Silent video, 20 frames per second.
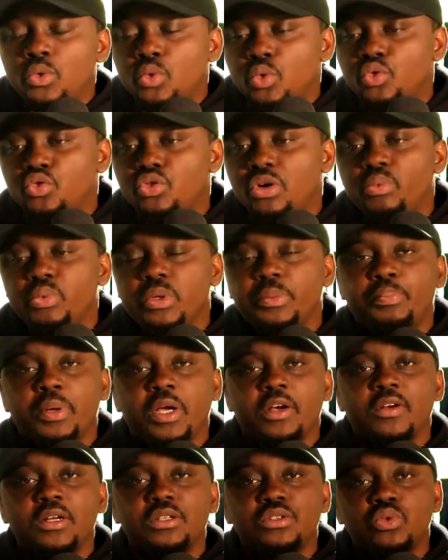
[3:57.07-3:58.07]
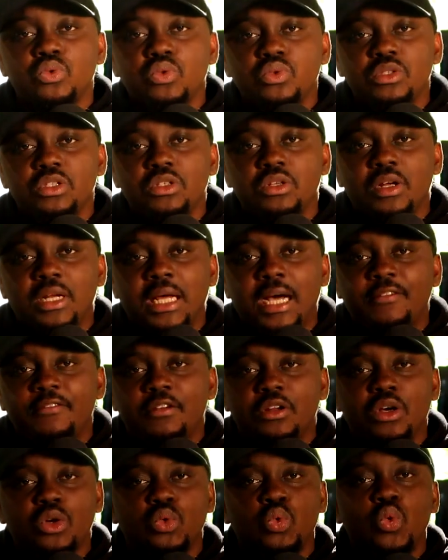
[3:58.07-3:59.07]
who grew up with parents who did not
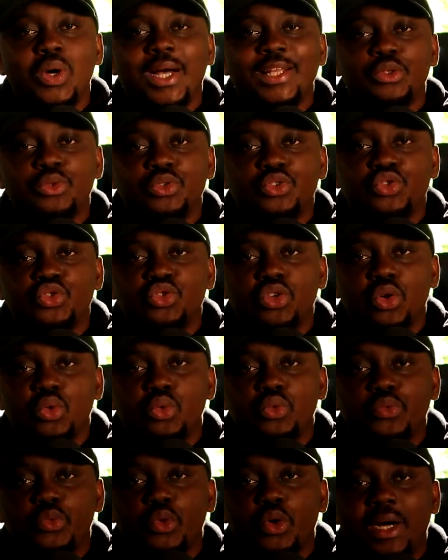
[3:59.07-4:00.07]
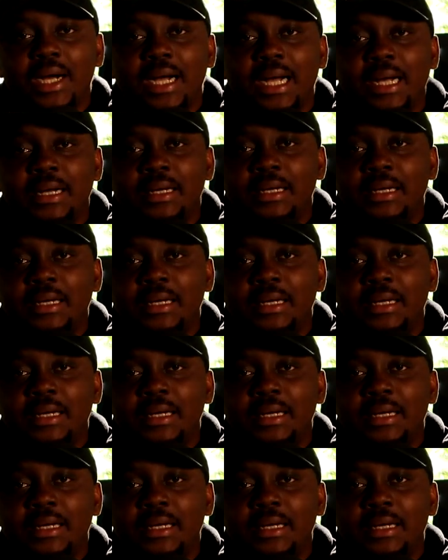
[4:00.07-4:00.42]
have a lot, who had to struggle for